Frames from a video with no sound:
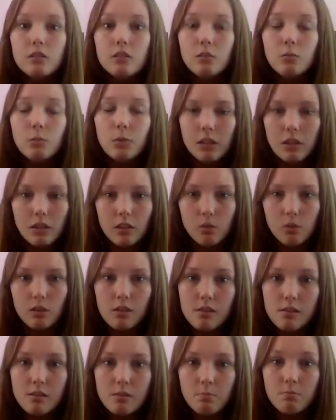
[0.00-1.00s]
Dune we know
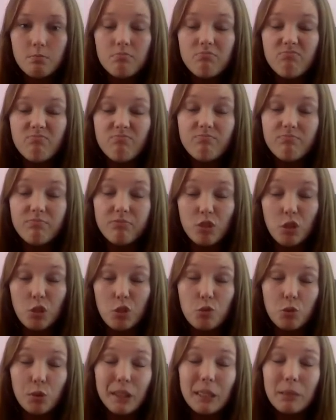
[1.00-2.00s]
is
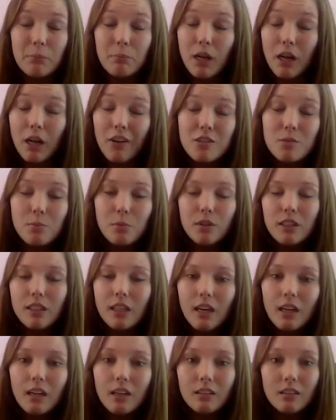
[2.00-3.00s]
virtually impossible to
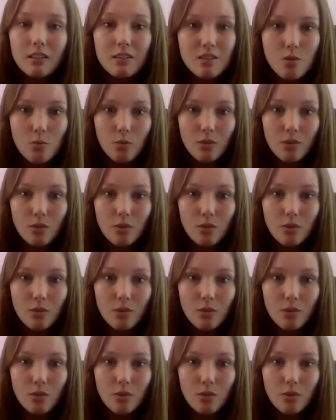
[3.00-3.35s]
get unless